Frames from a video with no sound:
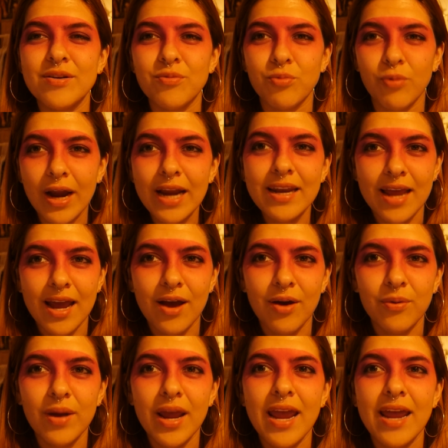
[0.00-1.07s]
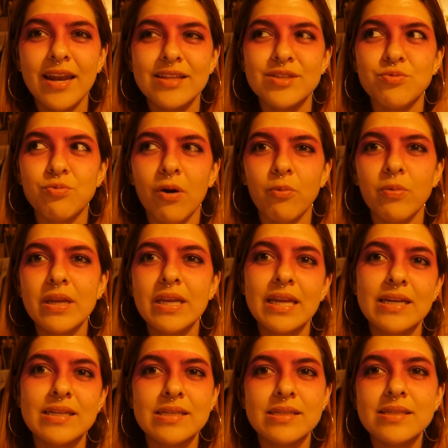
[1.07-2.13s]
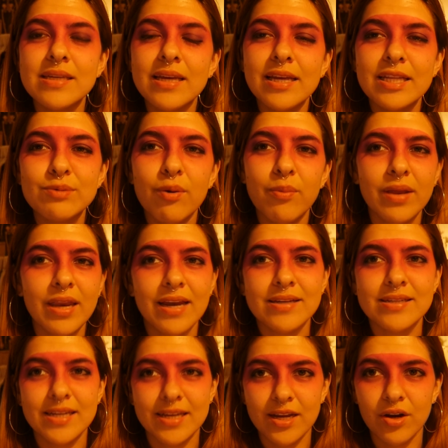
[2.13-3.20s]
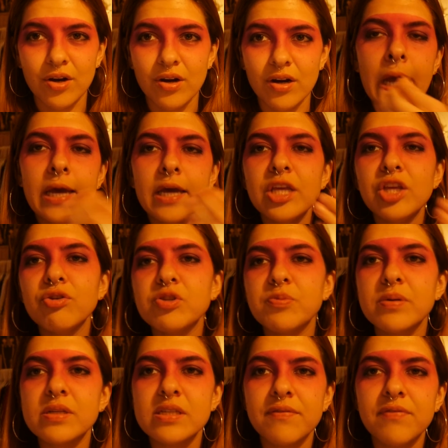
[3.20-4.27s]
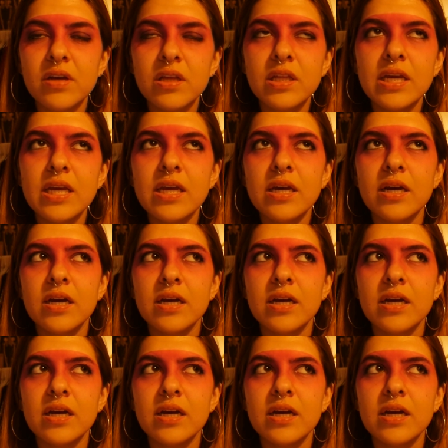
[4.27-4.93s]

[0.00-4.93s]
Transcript: right now, and it's what we needed to see, it's what we needed to hear. You specifically